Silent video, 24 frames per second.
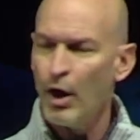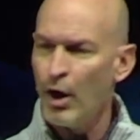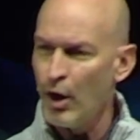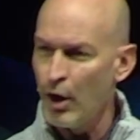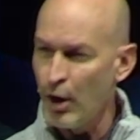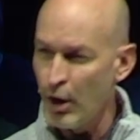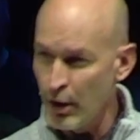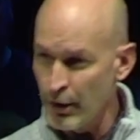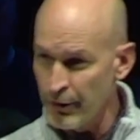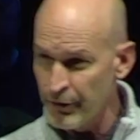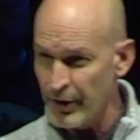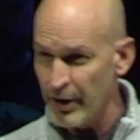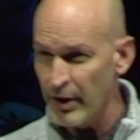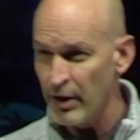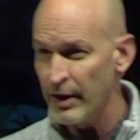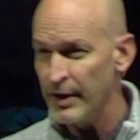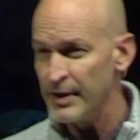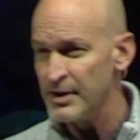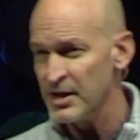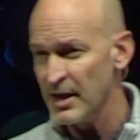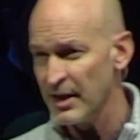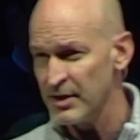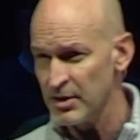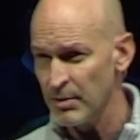All there
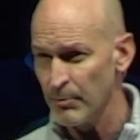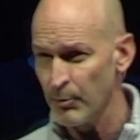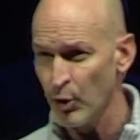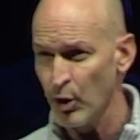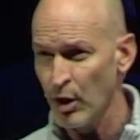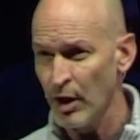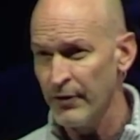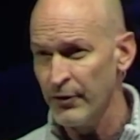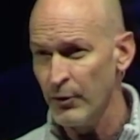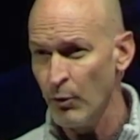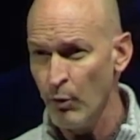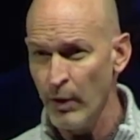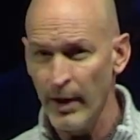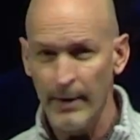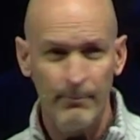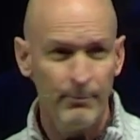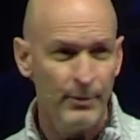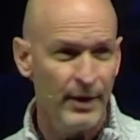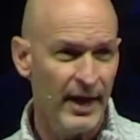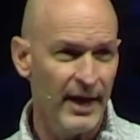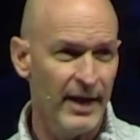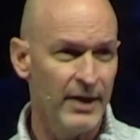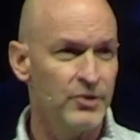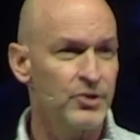accessible on the
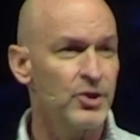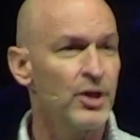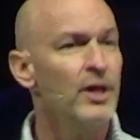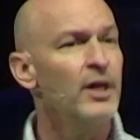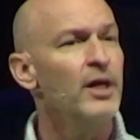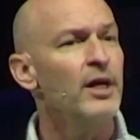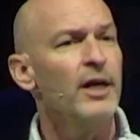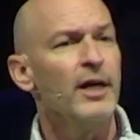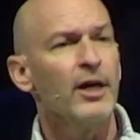web page.